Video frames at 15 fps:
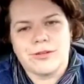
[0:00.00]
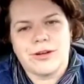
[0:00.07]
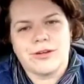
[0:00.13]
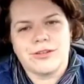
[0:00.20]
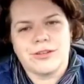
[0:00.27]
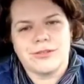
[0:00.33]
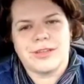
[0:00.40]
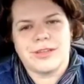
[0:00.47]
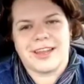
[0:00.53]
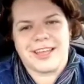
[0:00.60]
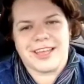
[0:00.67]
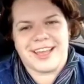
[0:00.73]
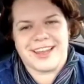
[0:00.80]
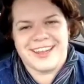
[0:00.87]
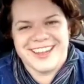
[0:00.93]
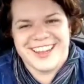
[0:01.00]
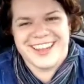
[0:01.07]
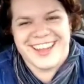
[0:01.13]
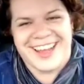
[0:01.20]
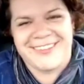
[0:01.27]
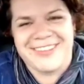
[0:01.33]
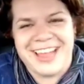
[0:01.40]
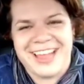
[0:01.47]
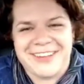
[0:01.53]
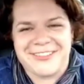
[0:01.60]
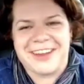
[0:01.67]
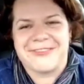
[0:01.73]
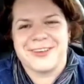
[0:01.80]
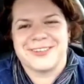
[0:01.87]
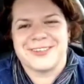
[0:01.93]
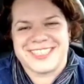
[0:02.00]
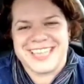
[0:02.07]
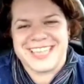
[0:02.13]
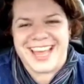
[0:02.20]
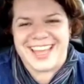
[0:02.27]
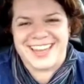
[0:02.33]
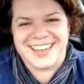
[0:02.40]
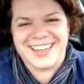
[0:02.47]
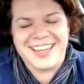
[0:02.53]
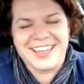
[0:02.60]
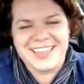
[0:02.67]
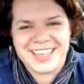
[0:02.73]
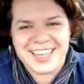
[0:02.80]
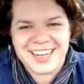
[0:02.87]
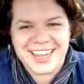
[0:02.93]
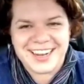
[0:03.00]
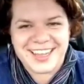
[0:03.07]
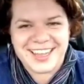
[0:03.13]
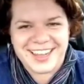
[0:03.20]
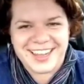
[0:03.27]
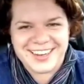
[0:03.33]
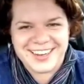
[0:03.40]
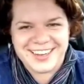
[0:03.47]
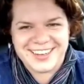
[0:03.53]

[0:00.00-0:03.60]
go do that again. I'm like, whatever you said, say that again.